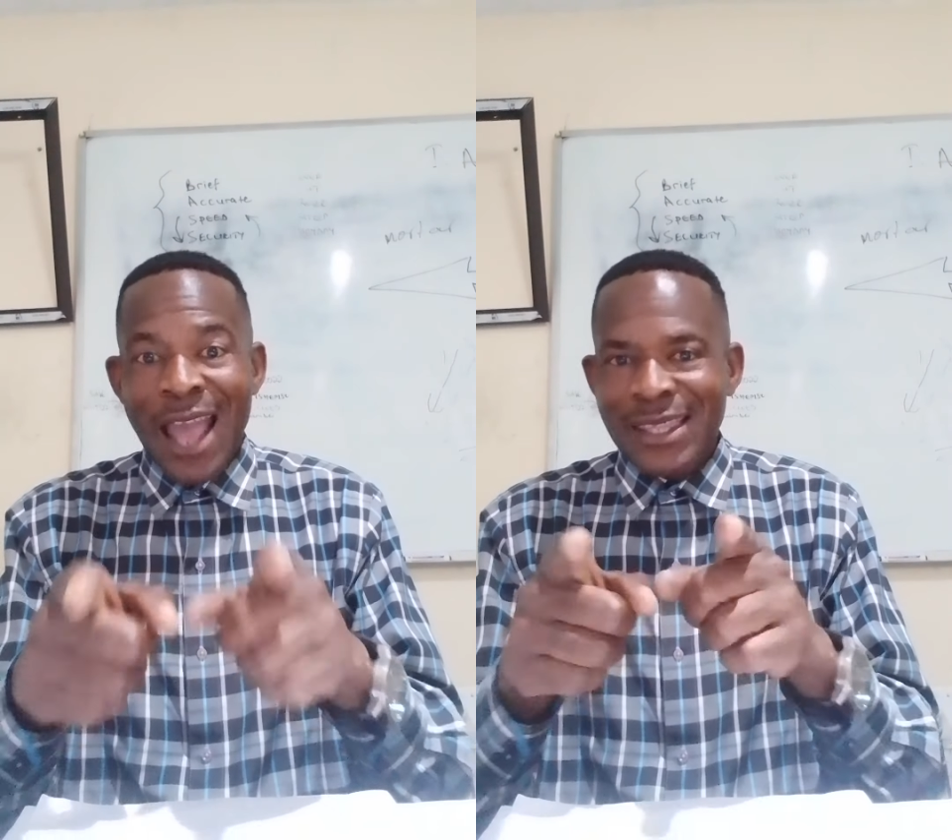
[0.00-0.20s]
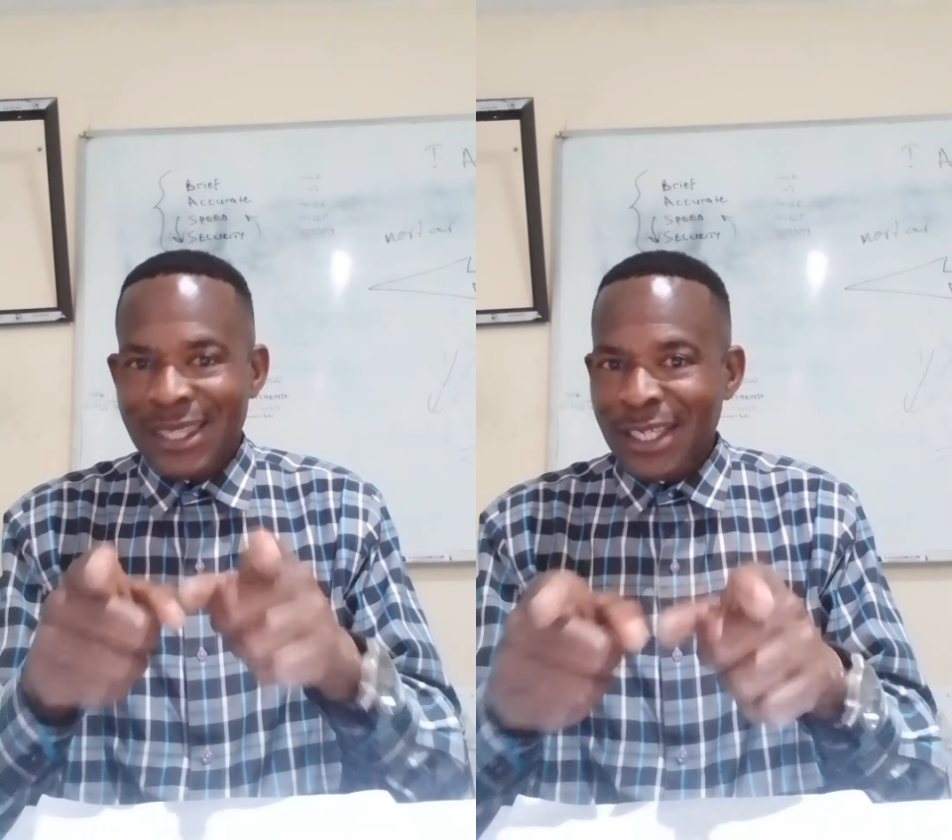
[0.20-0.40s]

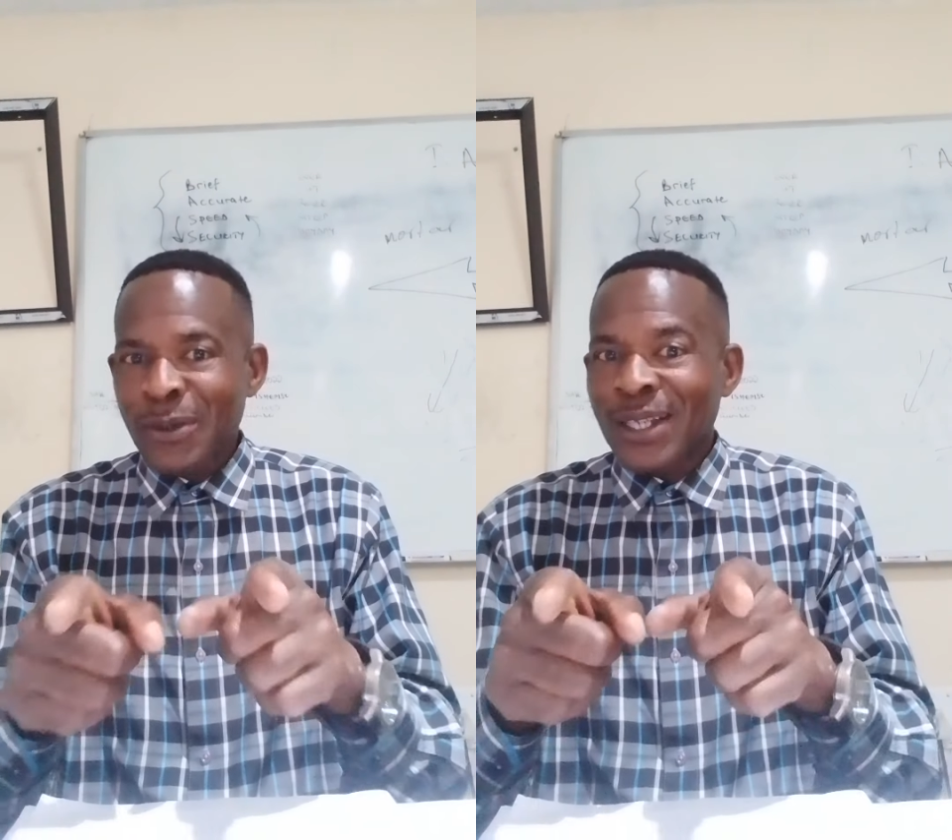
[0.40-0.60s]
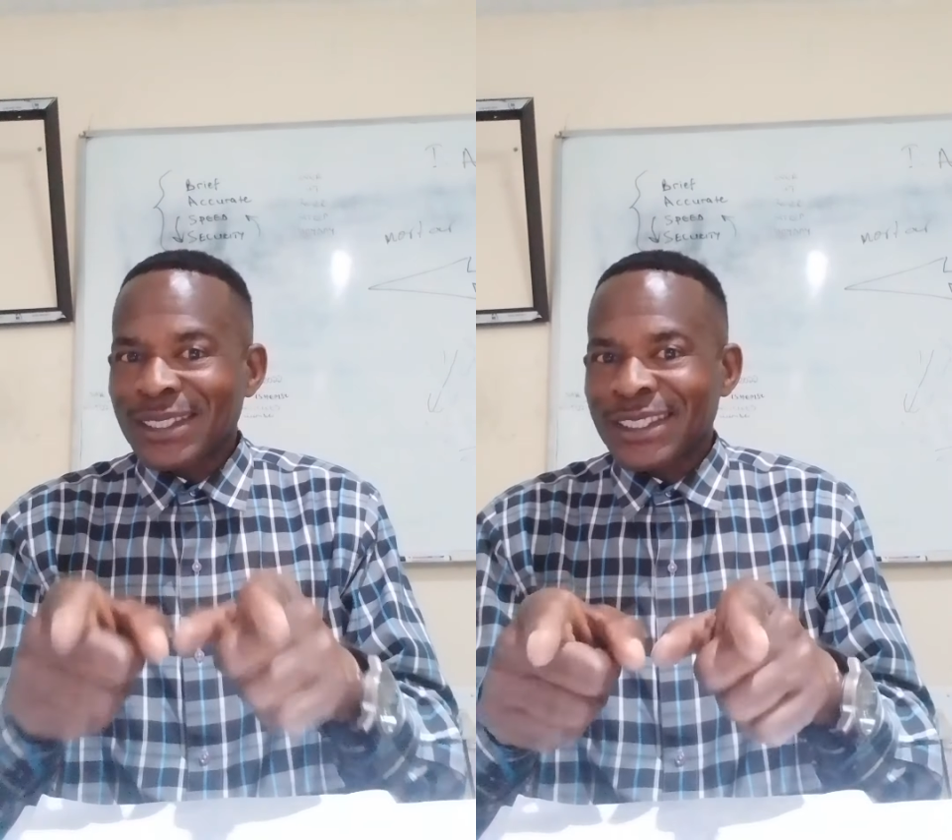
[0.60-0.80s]
I think
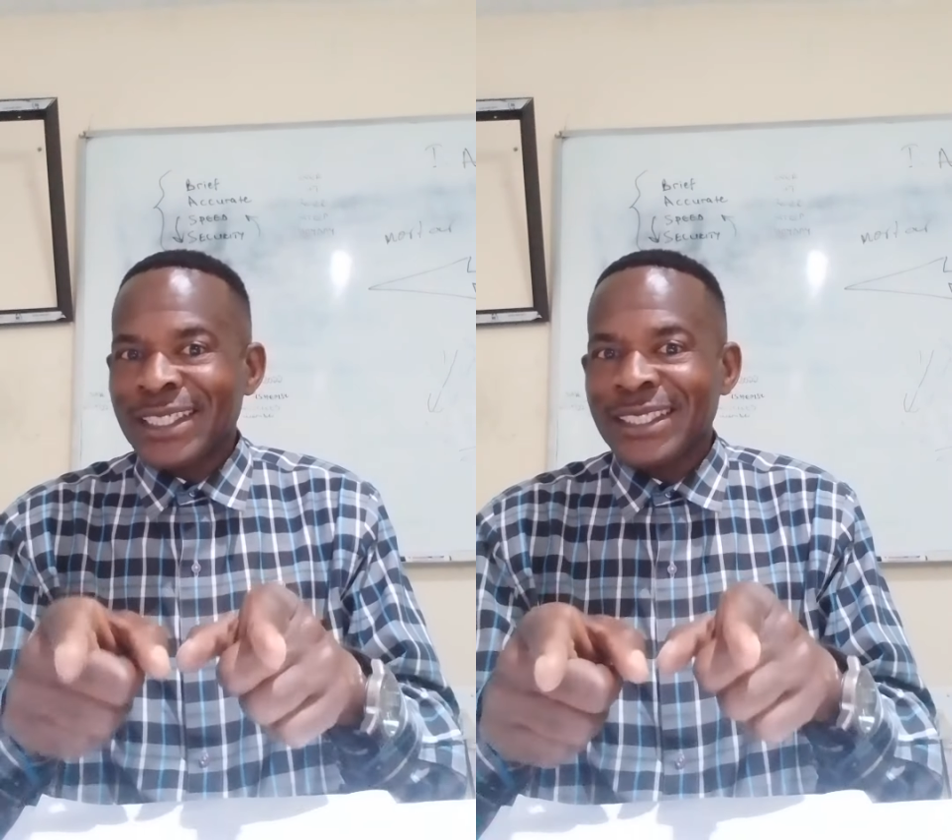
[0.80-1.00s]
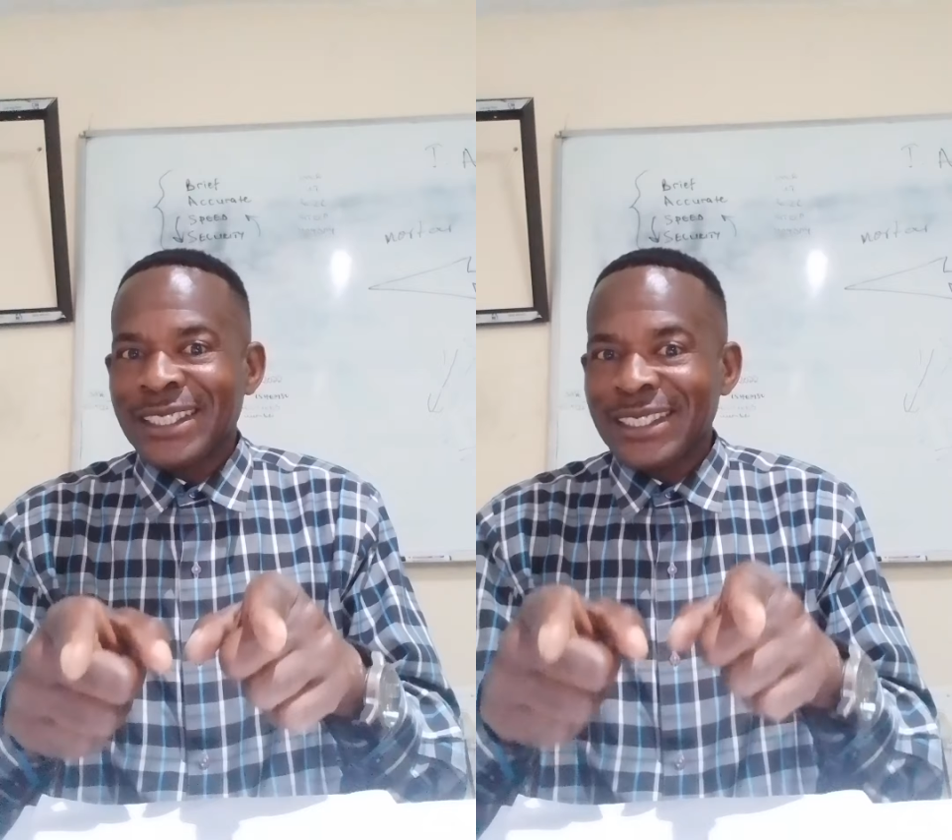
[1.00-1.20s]
you are
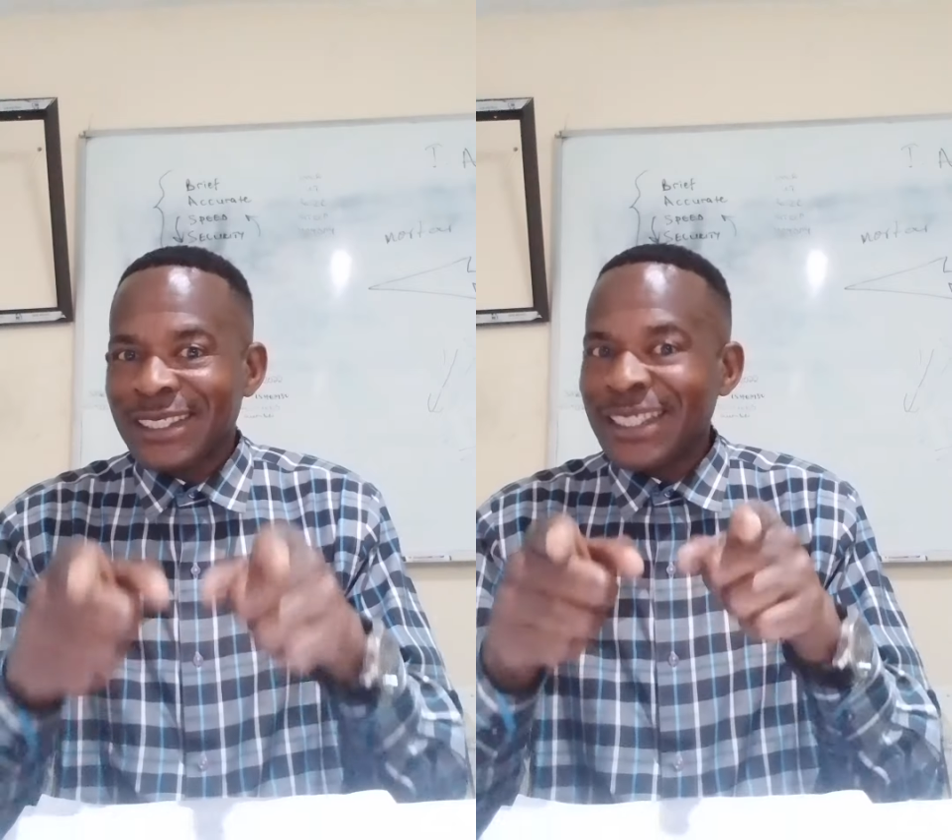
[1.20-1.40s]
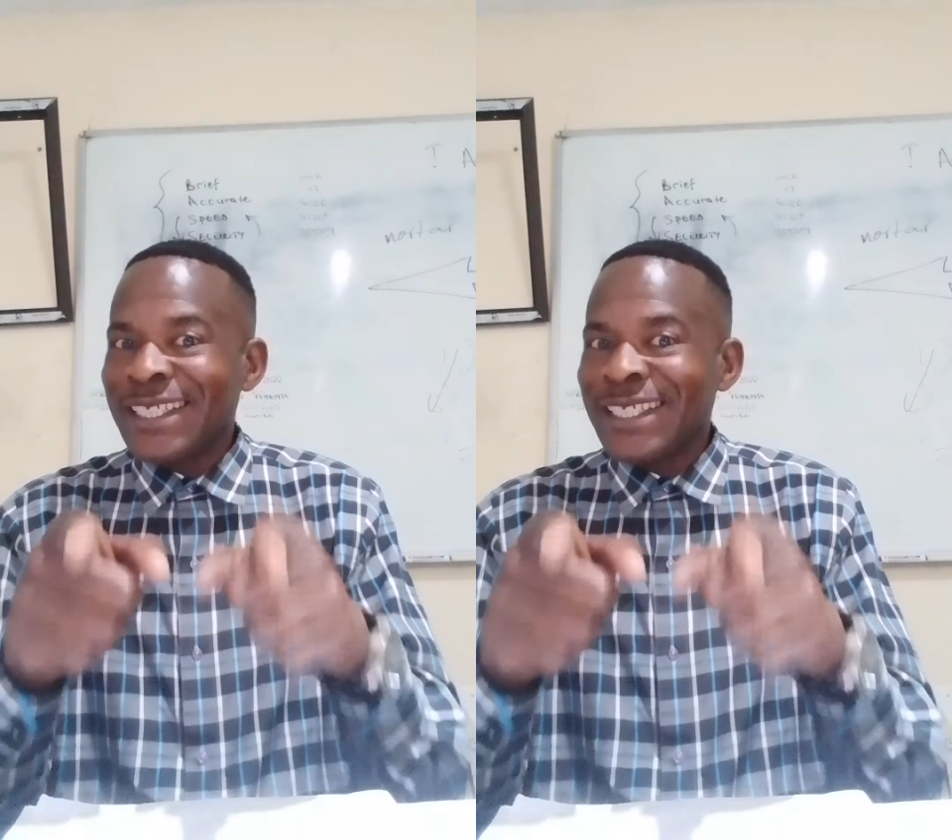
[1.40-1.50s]
seeing this